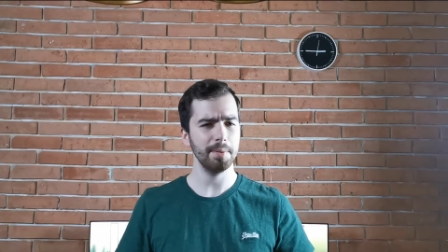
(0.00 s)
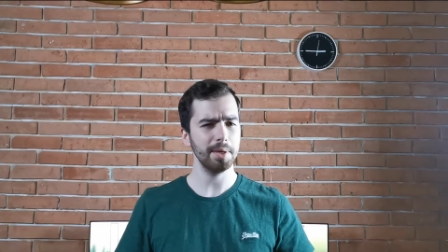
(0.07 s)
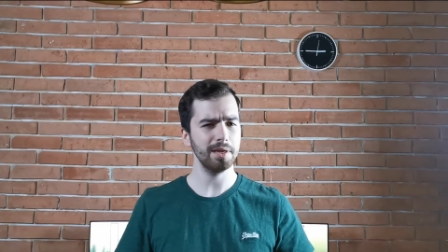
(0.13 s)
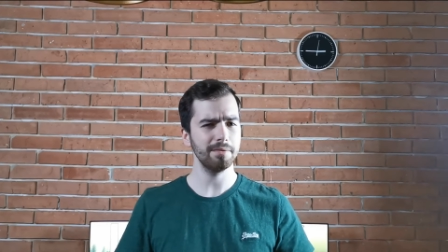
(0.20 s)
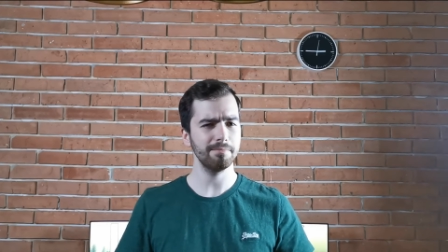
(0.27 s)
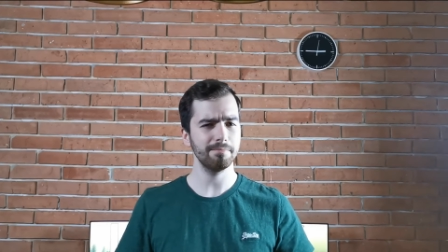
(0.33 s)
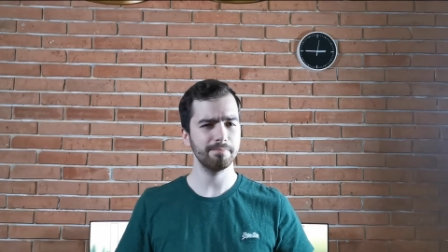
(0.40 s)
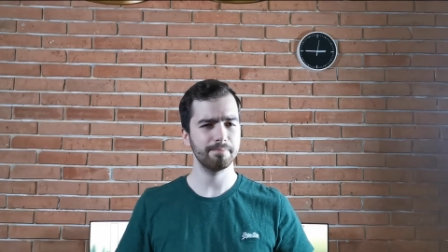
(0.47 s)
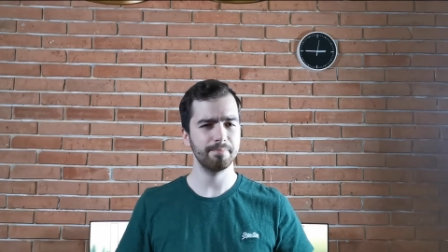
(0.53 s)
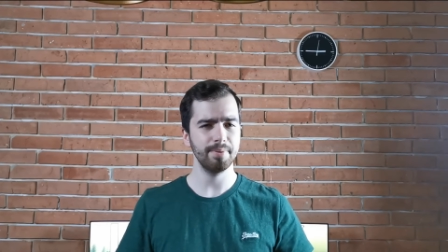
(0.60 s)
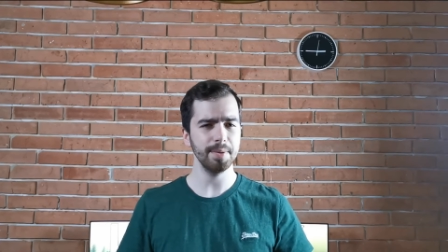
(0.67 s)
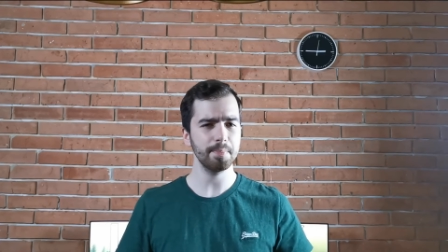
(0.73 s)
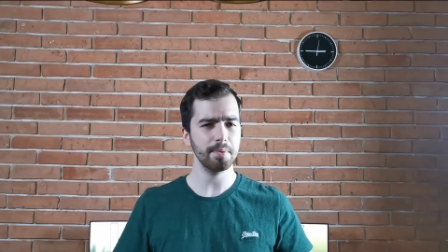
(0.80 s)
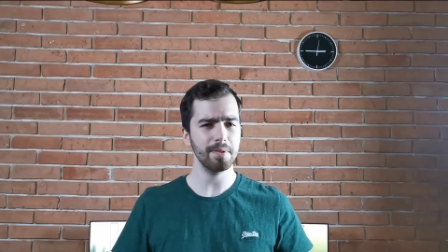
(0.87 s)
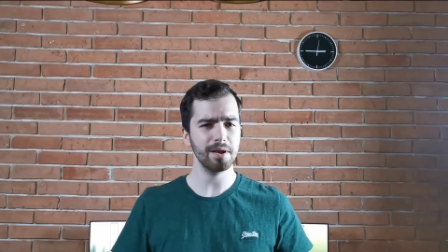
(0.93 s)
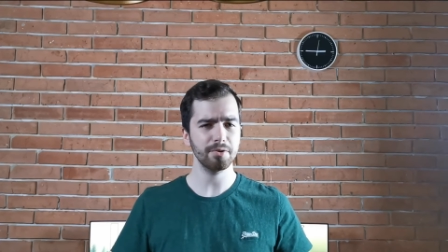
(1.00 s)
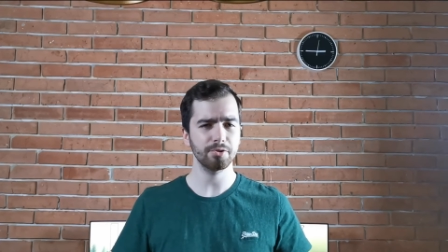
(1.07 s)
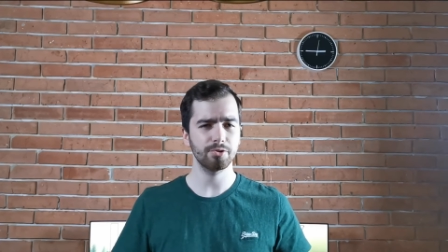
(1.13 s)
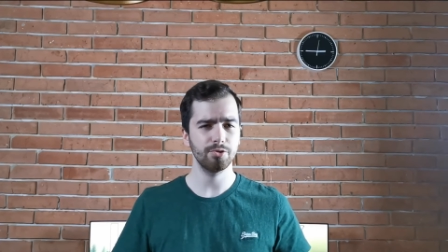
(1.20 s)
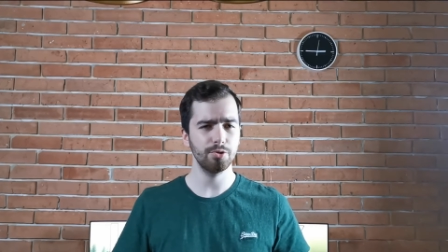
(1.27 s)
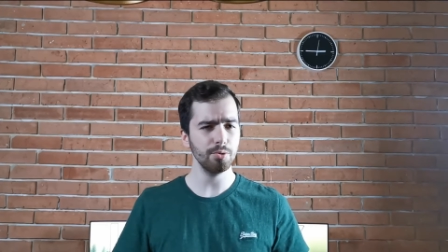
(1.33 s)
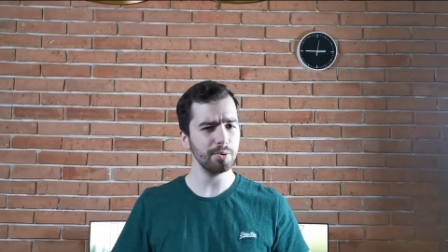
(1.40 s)
I mean, people
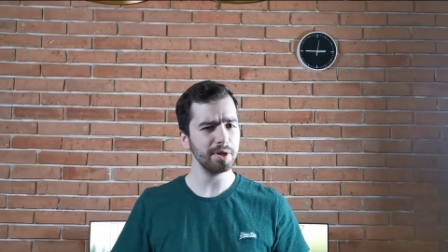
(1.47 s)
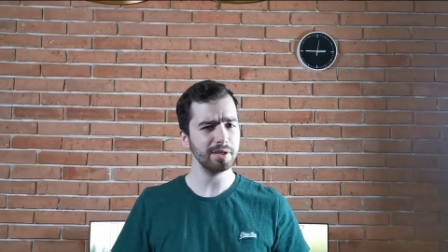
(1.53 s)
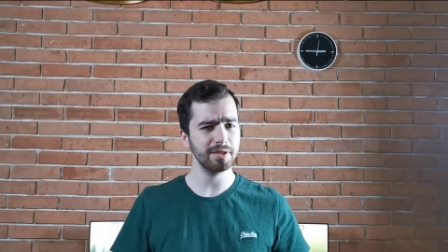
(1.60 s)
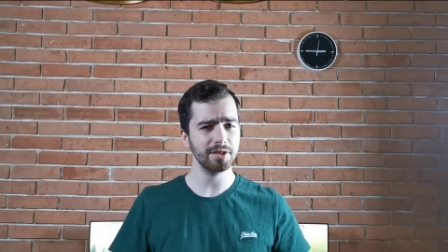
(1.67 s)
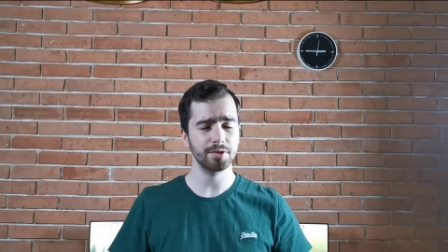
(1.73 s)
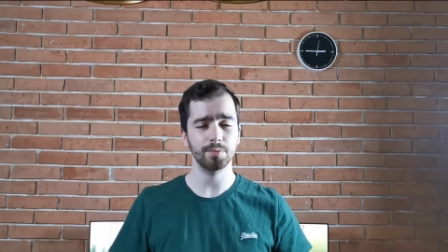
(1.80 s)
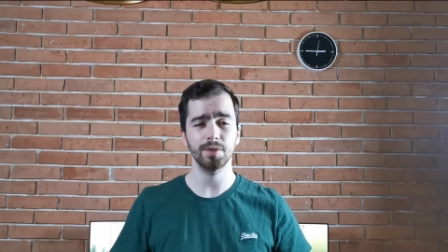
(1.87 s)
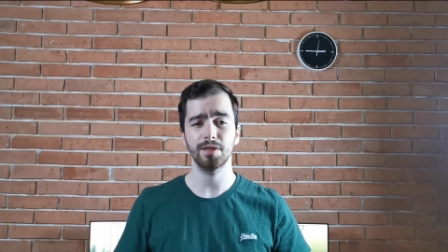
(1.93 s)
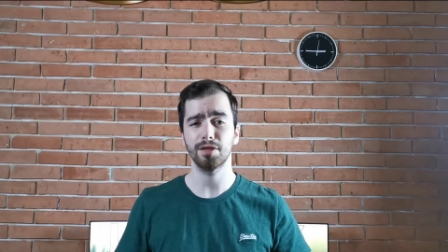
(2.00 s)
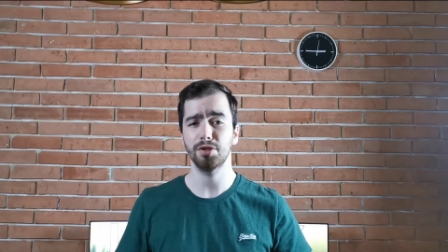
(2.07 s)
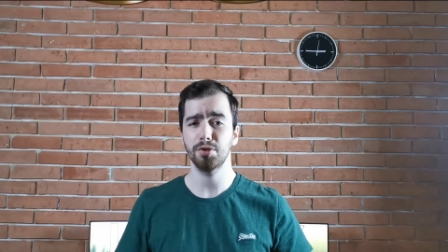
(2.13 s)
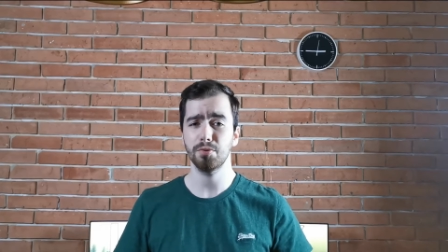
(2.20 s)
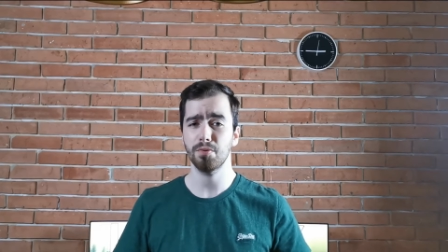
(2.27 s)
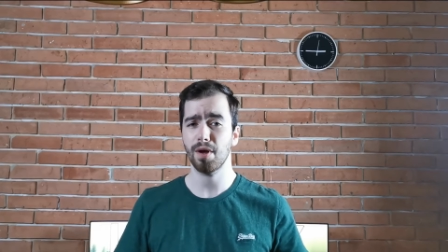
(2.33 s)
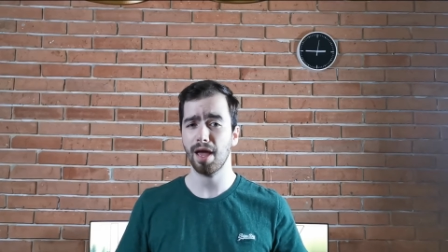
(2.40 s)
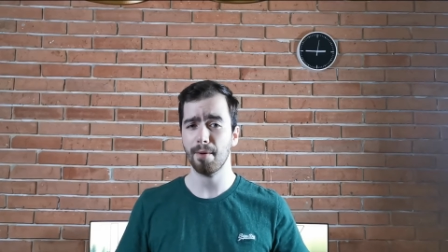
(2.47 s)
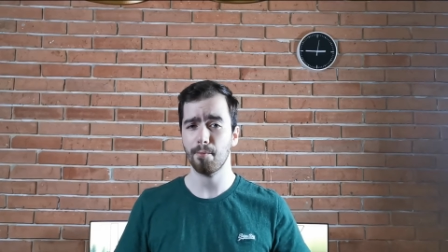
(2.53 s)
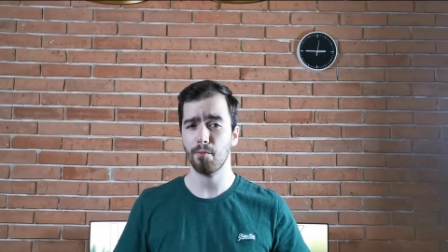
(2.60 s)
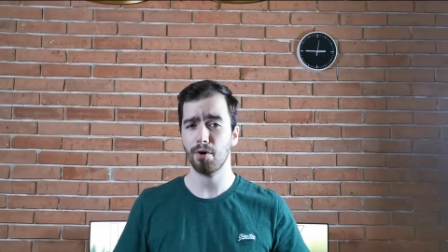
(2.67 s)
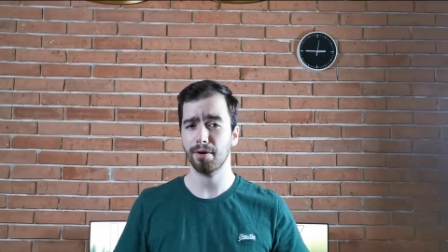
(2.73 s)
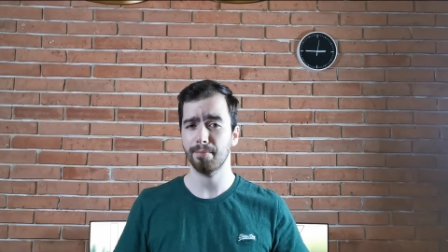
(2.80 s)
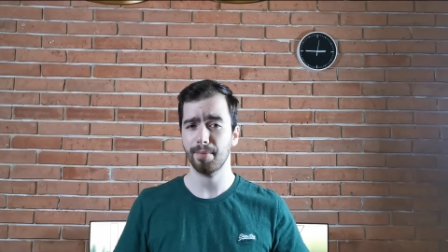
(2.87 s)
are doing this with the new
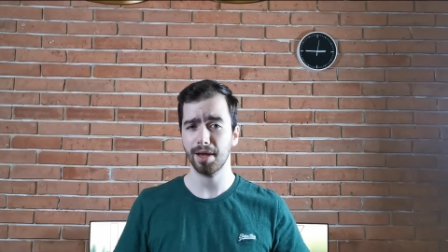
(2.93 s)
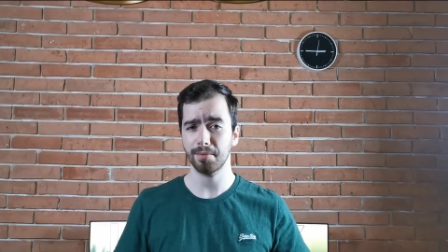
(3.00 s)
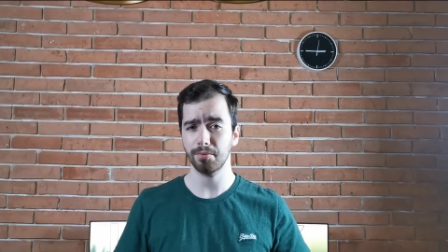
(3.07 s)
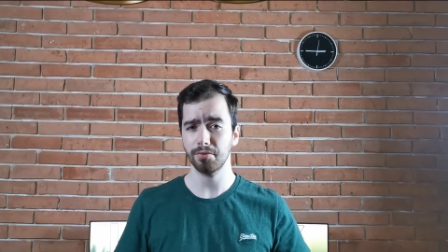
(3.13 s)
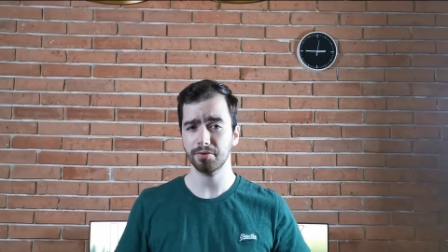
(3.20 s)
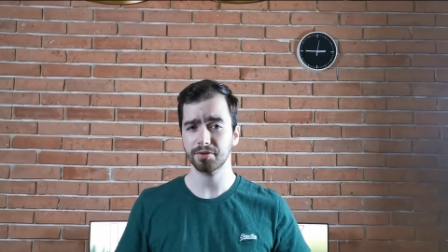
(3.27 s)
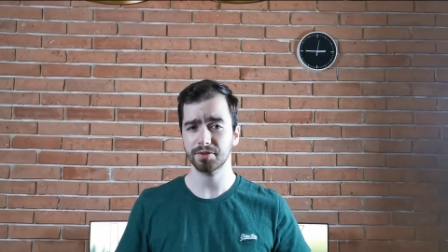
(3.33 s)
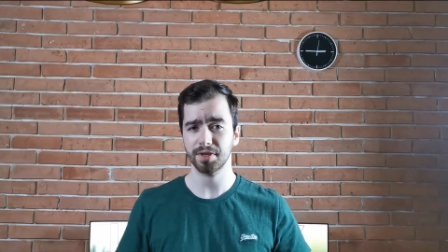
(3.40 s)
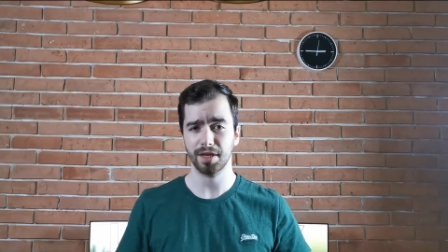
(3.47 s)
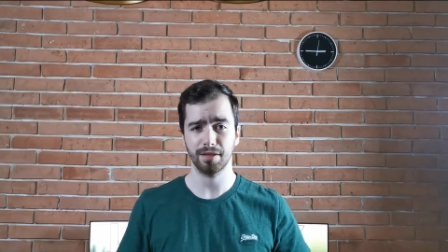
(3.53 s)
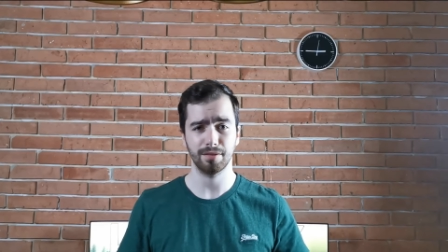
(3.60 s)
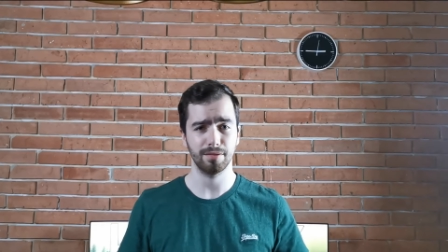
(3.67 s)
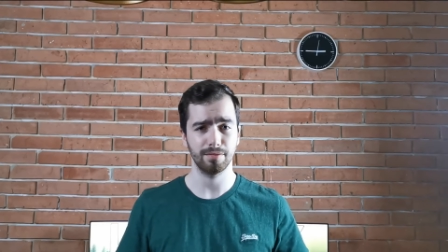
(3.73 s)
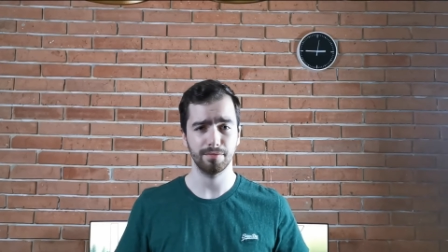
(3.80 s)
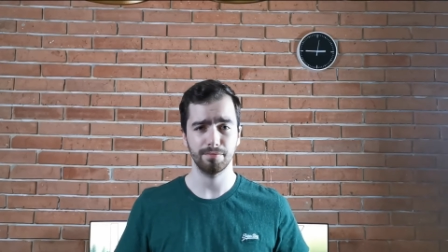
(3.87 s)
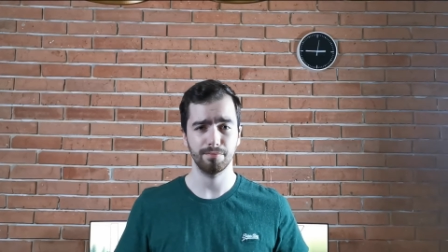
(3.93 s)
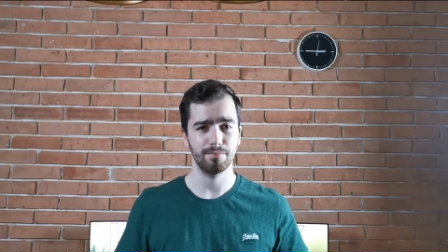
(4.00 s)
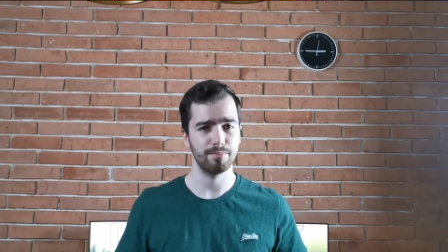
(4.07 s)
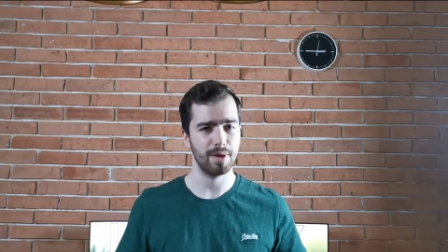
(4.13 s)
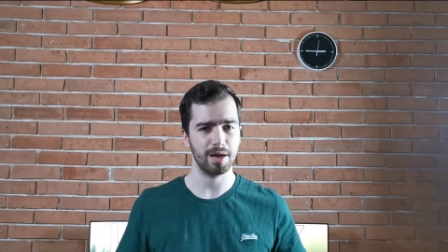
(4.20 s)
M one MacBooks and